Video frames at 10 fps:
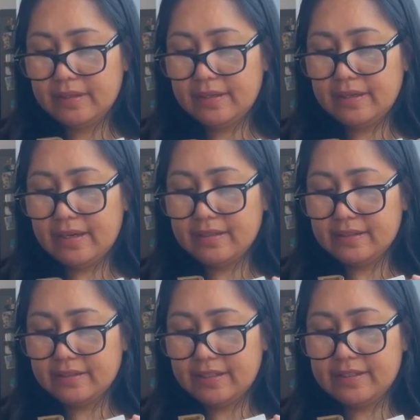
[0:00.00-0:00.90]

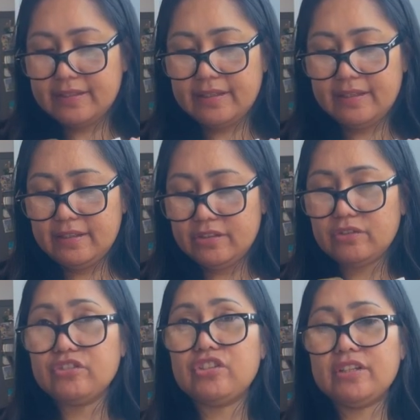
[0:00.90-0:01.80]
Yes, it's easy.
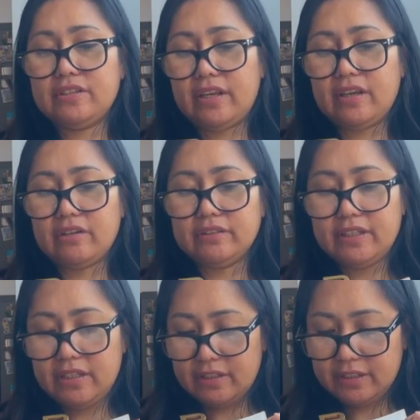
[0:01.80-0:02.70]
So just take out
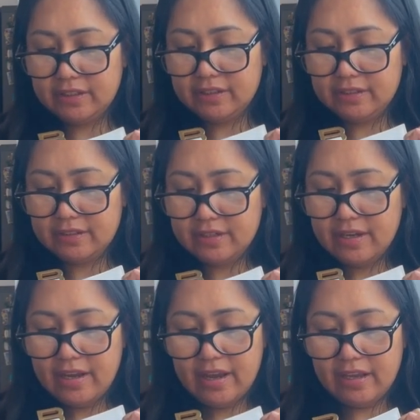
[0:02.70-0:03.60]
here
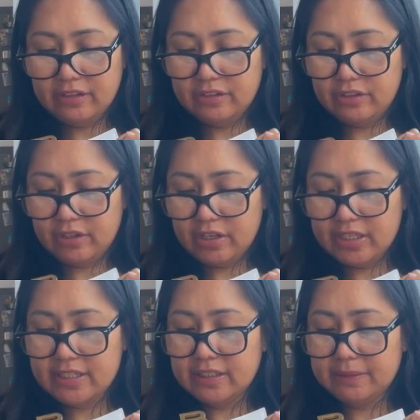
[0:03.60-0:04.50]
and you can
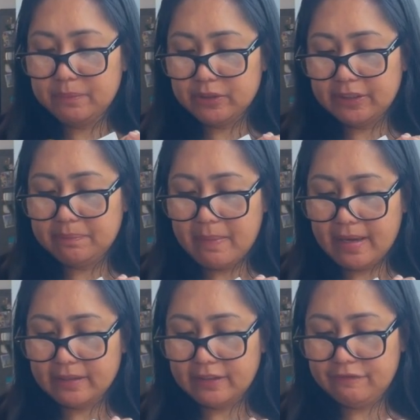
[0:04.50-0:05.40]
easily put it
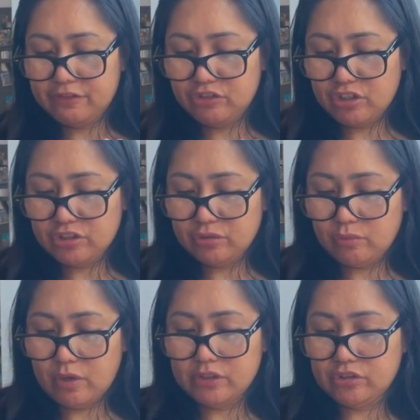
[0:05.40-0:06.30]
back if you just
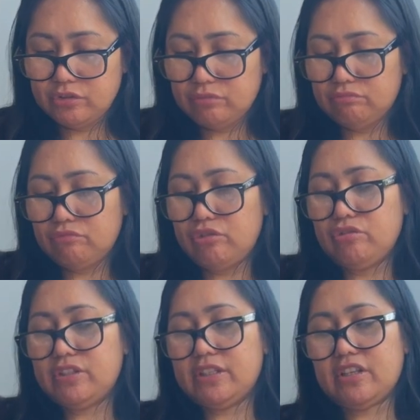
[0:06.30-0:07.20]
want to
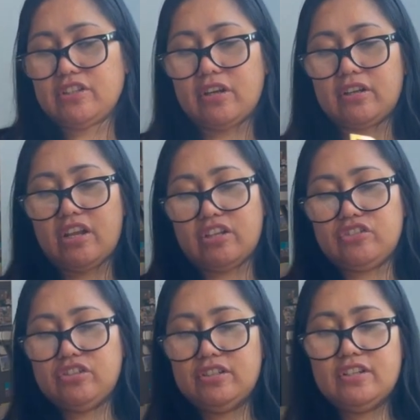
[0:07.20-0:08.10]
use it as a
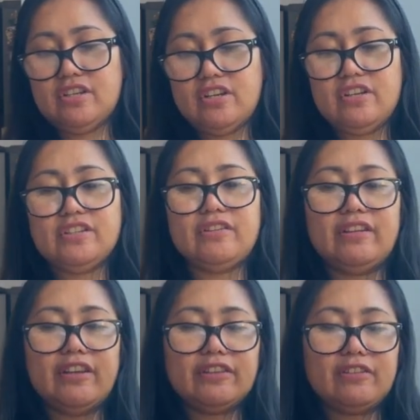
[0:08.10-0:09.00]
clutch so
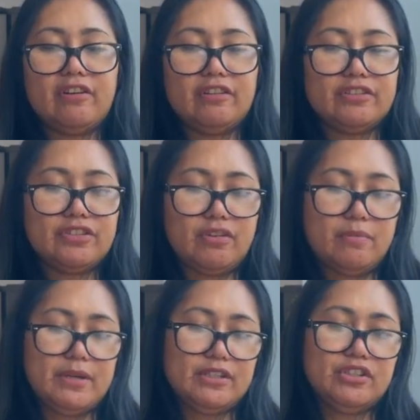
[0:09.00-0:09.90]
I like the color so
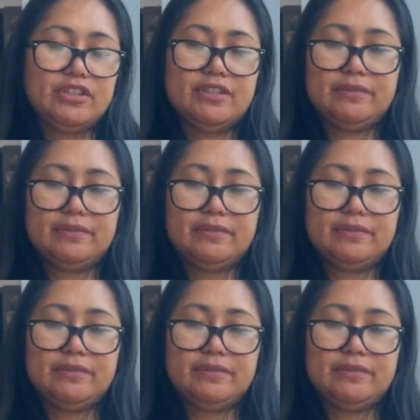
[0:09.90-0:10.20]
much